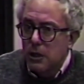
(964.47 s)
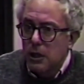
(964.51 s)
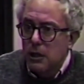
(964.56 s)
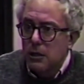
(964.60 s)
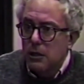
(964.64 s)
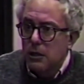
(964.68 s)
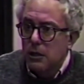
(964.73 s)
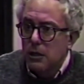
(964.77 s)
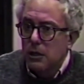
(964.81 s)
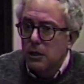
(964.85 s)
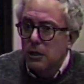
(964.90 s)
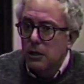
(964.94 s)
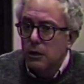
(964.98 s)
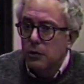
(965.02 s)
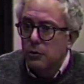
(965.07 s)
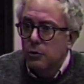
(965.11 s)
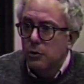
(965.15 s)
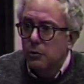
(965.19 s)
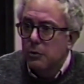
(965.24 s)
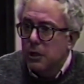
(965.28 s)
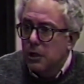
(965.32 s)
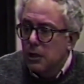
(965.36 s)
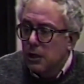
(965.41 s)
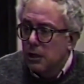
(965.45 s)
that
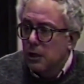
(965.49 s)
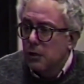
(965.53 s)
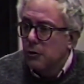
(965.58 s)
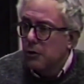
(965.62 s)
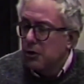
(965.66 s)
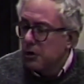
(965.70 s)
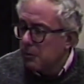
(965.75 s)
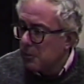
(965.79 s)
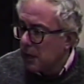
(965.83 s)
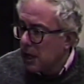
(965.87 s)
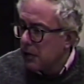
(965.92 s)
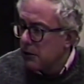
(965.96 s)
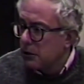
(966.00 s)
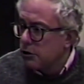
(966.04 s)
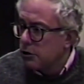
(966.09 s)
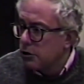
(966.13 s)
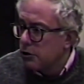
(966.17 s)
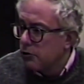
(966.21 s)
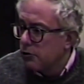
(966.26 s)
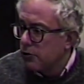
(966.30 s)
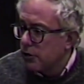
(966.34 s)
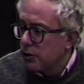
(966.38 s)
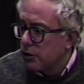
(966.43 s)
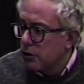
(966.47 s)
we'll be dealing with a bond
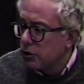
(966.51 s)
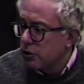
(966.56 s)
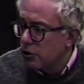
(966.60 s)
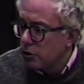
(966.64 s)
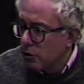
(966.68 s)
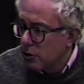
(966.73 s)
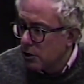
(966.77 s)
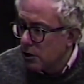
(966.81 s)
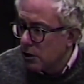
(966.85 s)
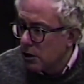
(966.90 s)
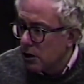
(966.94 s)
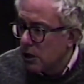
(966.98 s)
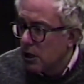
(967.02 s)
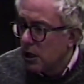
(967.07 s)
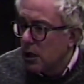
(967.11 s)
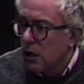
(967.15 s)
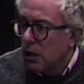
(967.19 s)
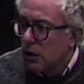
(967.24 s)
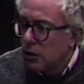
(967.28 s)
issue very shortly